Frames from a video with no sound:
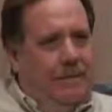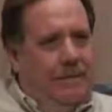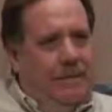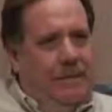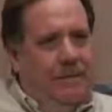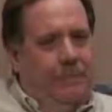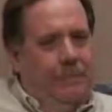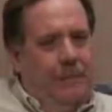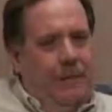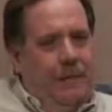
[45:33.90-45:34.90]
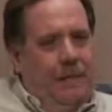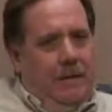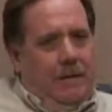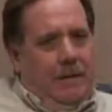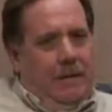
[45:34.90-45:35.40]
Um,
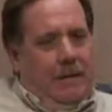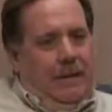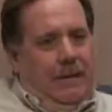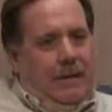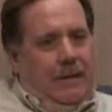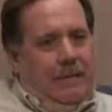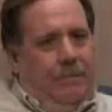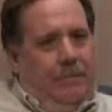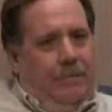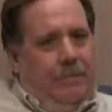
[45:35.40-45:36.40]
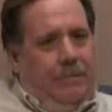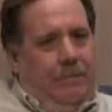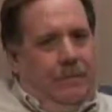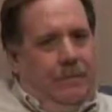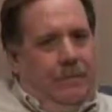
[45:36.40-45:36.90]
if
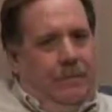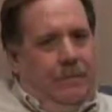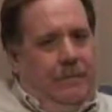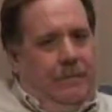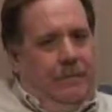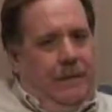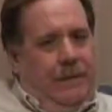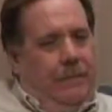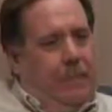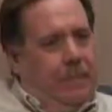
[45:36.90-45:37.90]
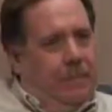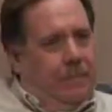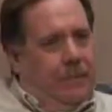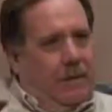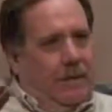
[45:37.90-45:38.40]
anybody was
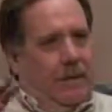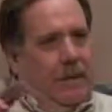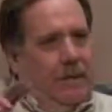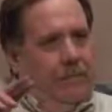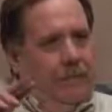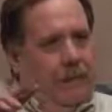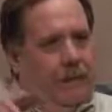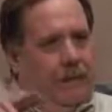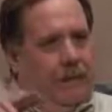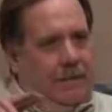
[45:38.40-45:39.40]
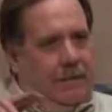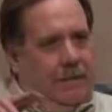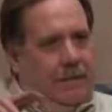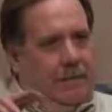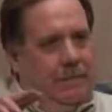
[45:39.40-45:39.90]
going to come out of Atlanta
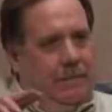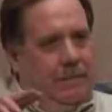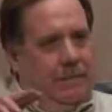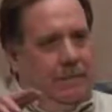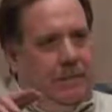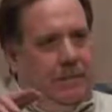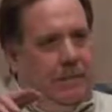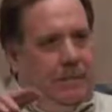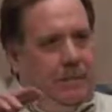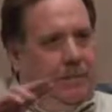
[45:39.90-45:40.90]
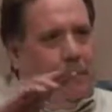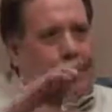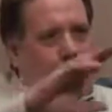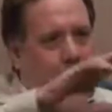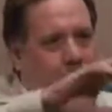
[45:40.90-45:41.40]
to be
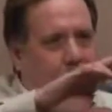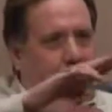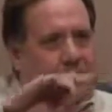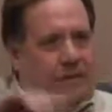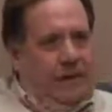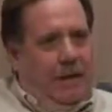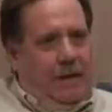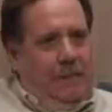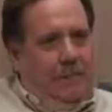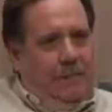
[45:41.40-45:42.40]
part of that green slate,